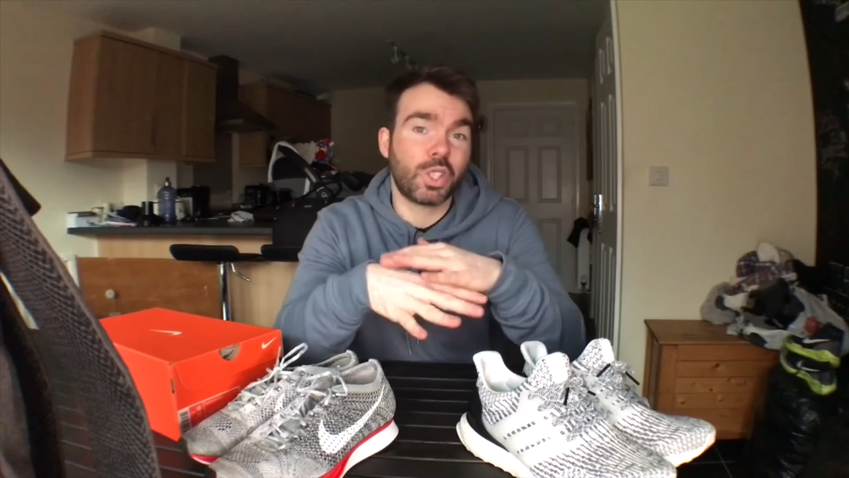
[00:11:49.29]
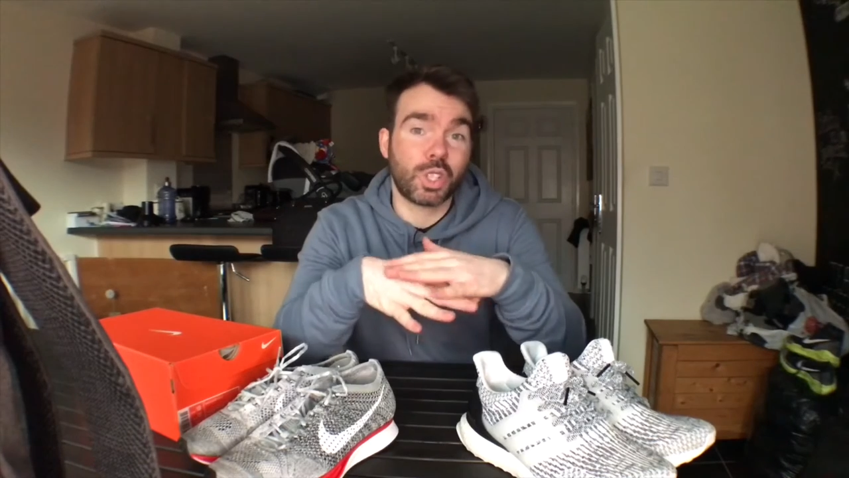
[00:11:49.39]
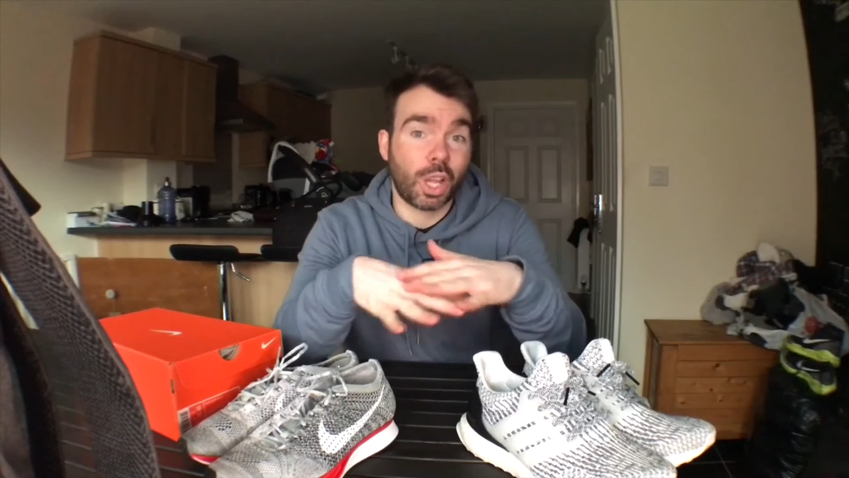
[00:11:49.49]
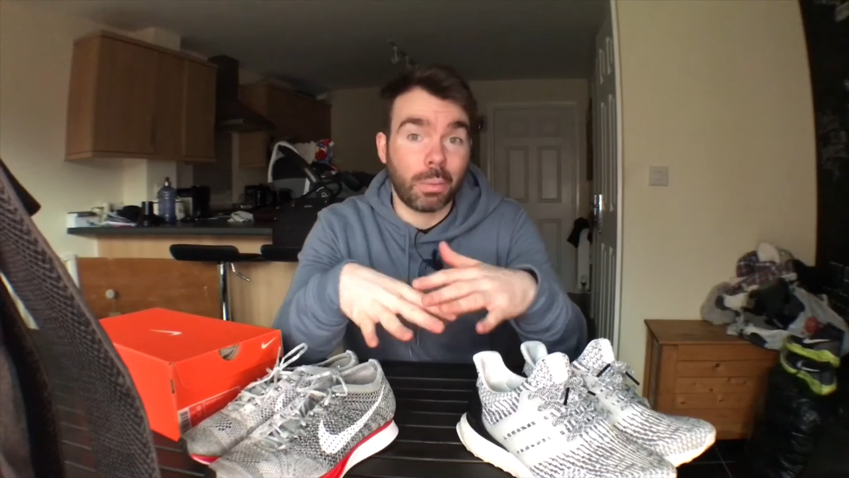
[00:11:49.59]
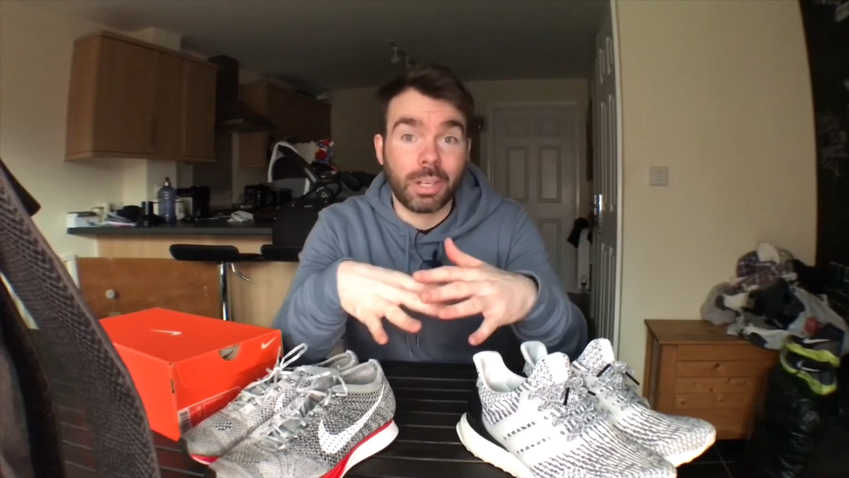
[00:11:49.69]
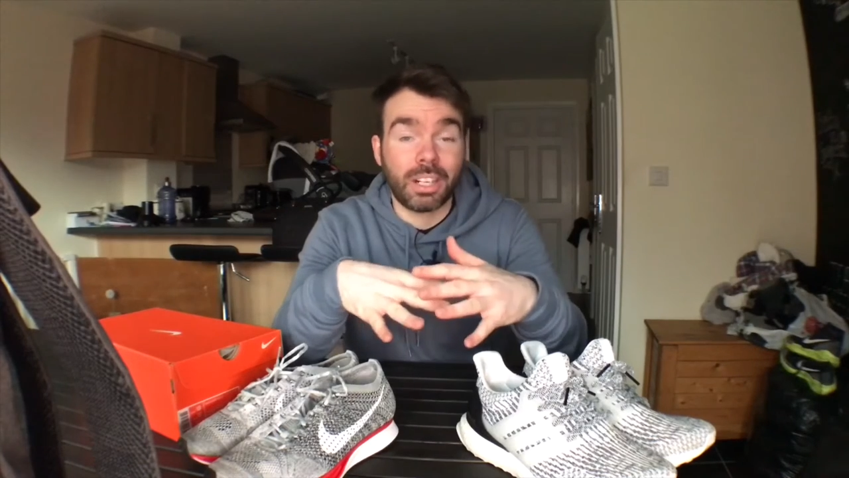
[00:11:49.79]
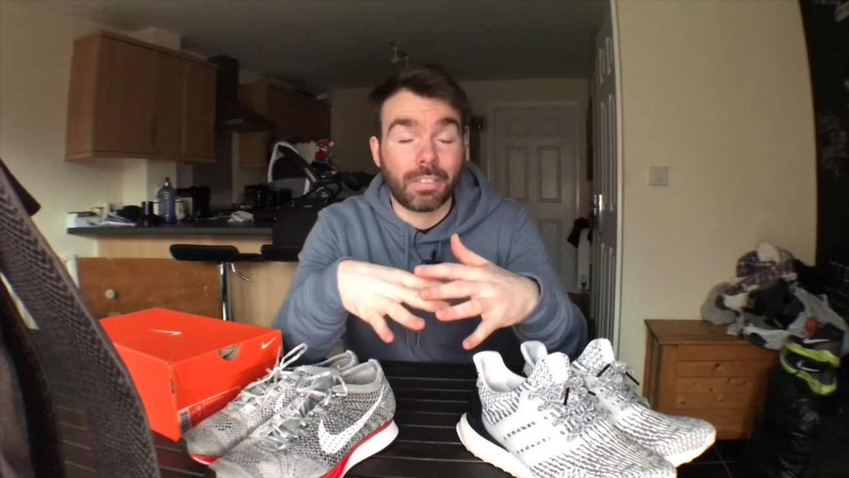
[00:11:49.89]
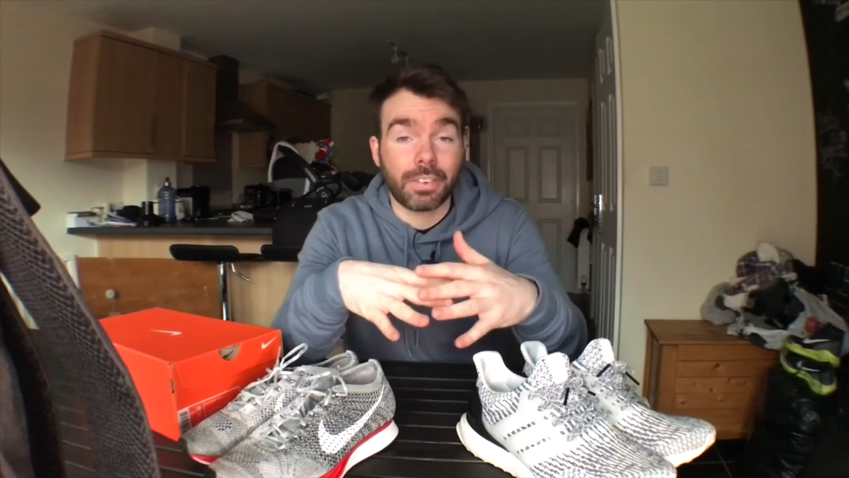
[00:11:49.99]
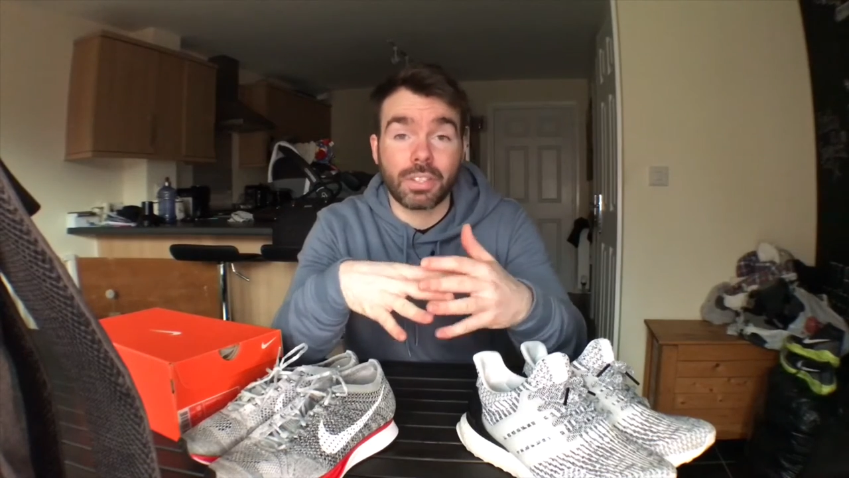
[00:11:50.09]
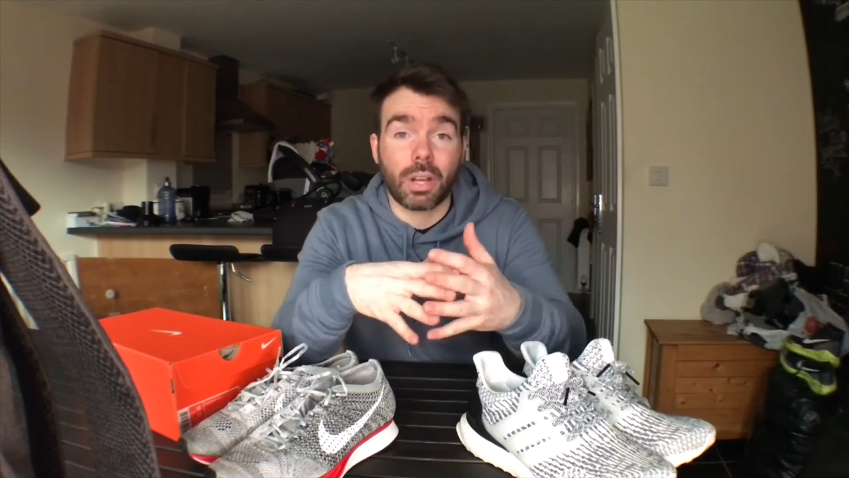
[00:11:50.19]
so many
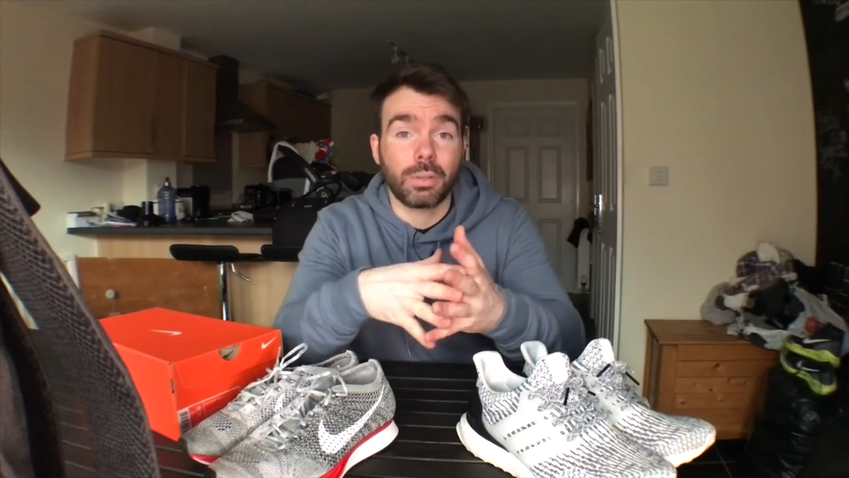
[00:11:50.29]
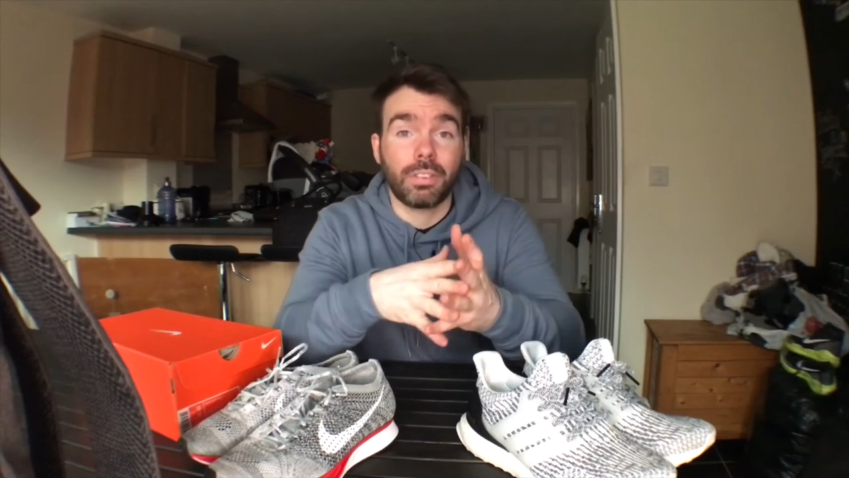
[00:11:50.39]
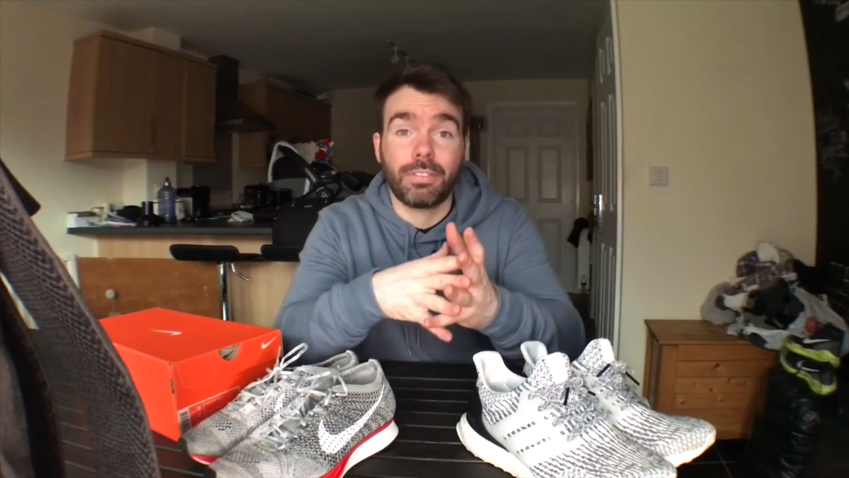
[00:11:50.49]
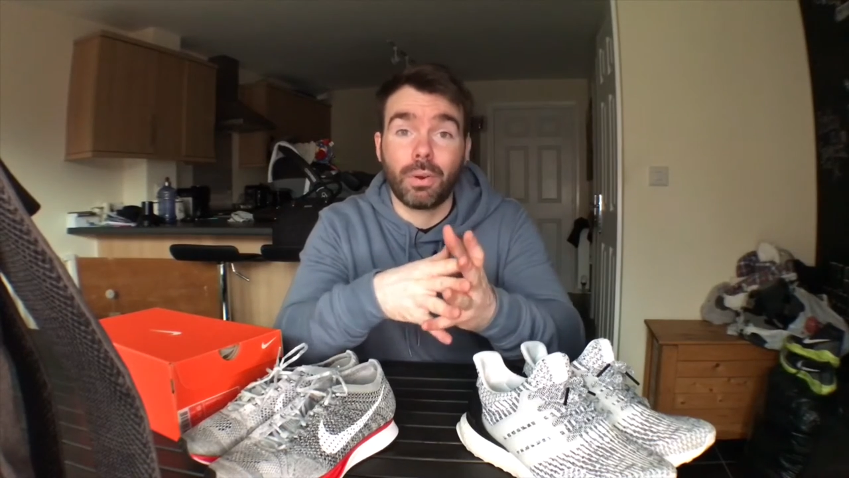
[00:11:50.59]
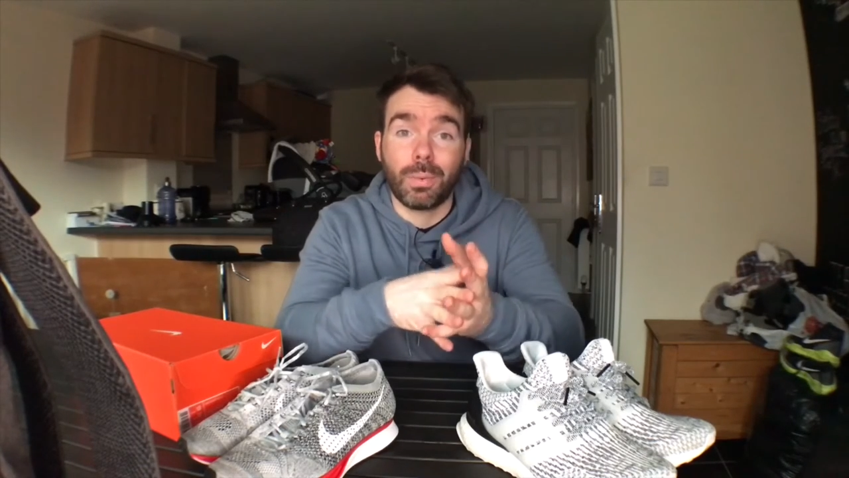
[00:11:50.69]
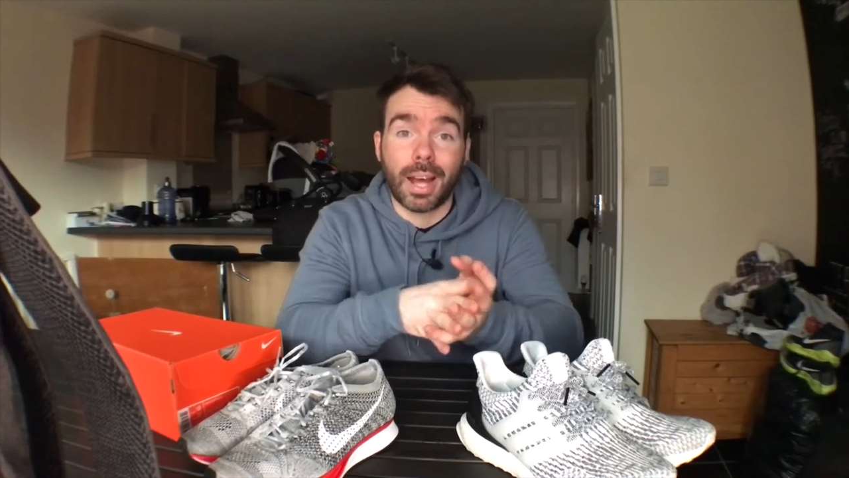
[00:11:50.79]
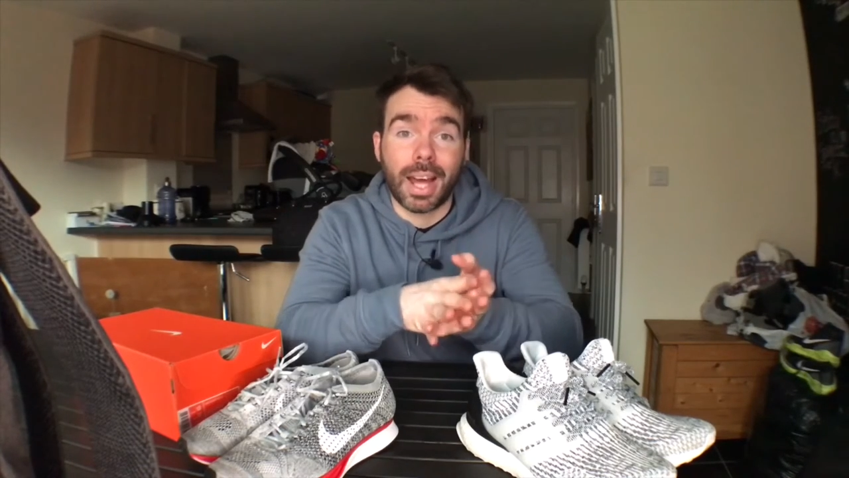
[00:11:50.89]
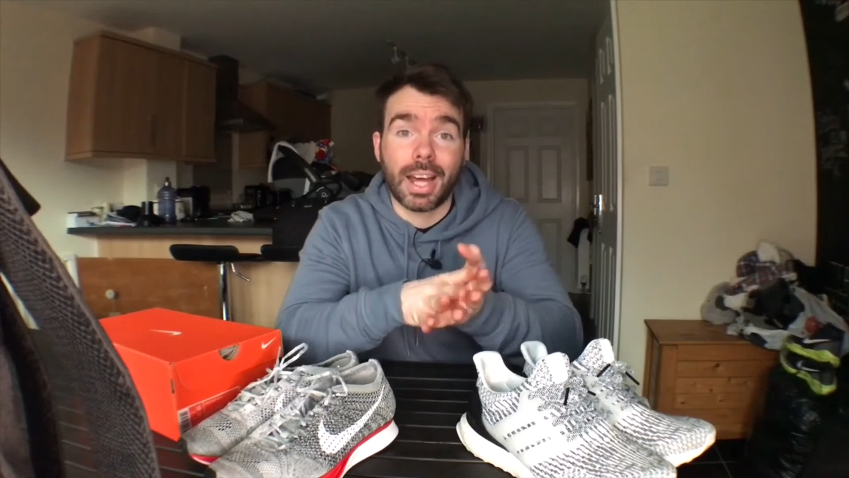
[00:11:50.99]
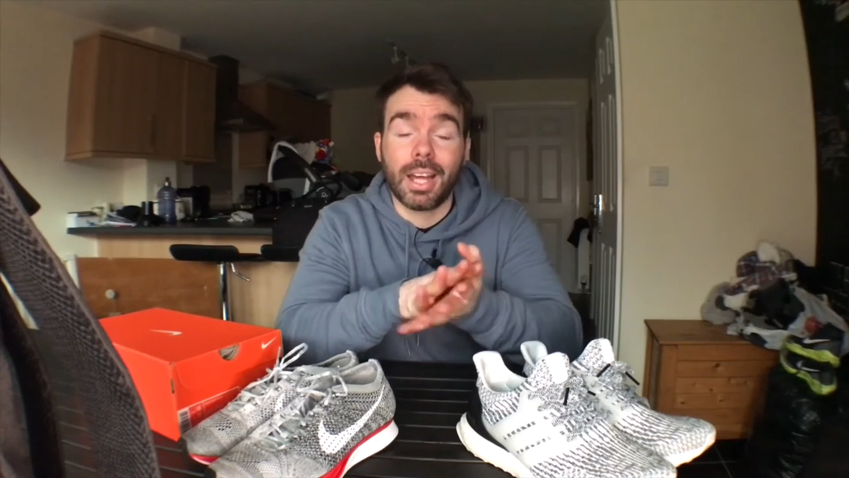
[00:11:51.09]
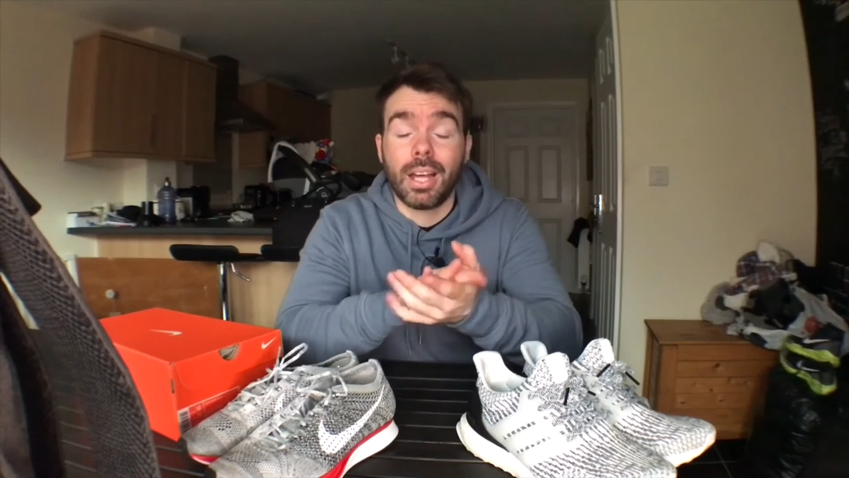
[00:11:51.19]
different types of footwear